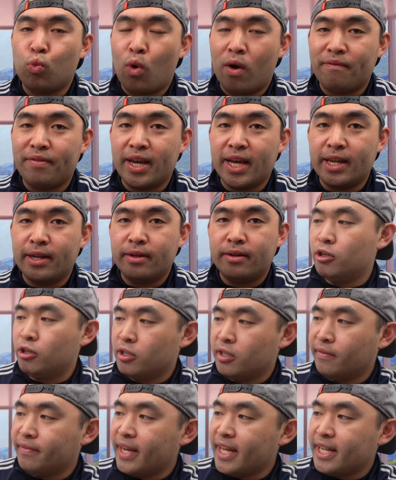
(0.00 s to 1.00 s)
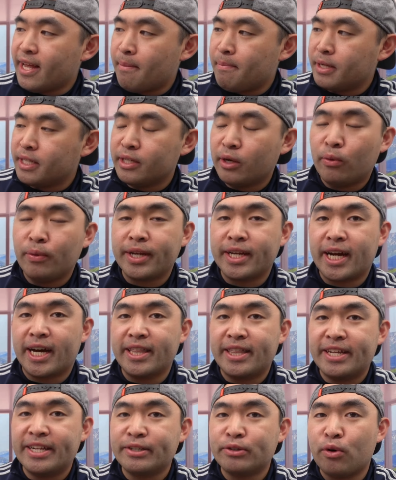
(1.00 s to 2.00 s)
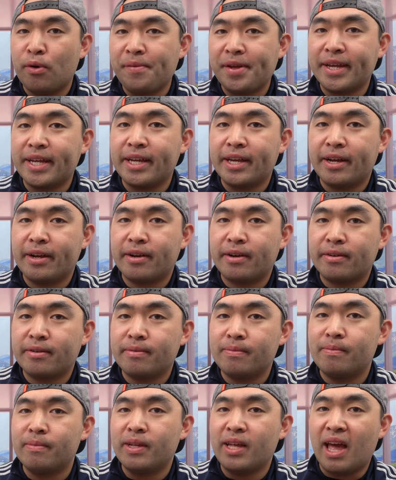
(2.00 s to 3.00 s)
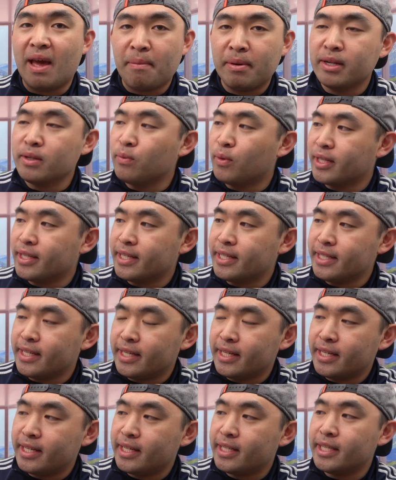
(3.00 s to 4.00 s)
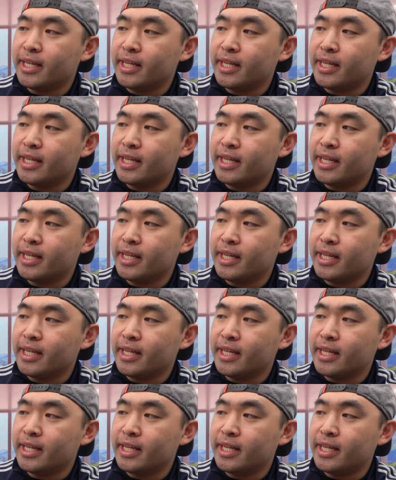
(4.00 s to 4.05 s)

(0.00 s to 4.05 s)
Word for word: Worth It? So today's episode, we got this cool mic here. And here's what this is.